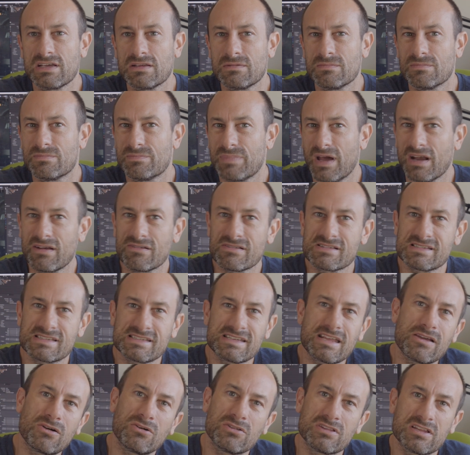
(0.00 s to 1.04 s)
and better
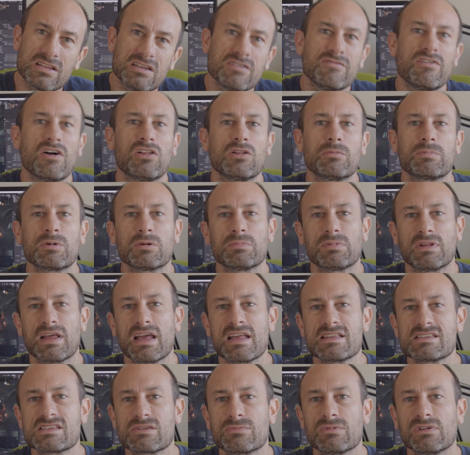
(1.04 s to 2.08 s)
still, the developer
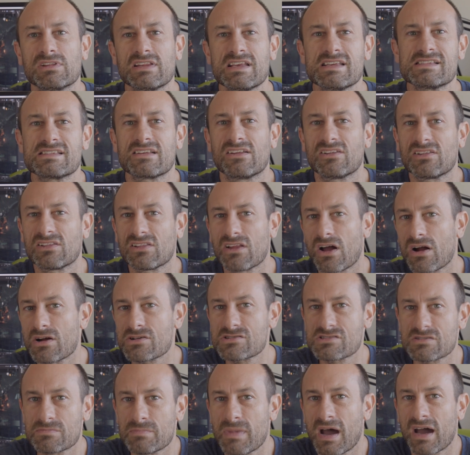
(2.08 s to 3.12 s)
plans to release
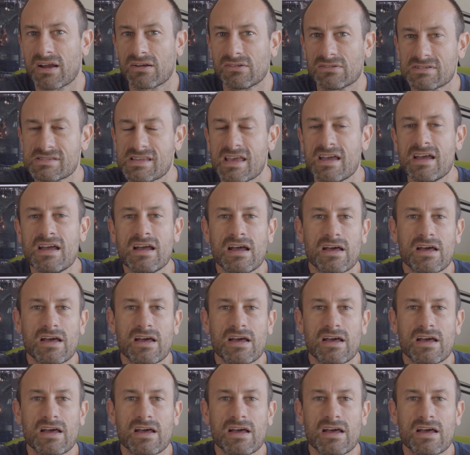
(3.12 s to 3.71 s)
larger models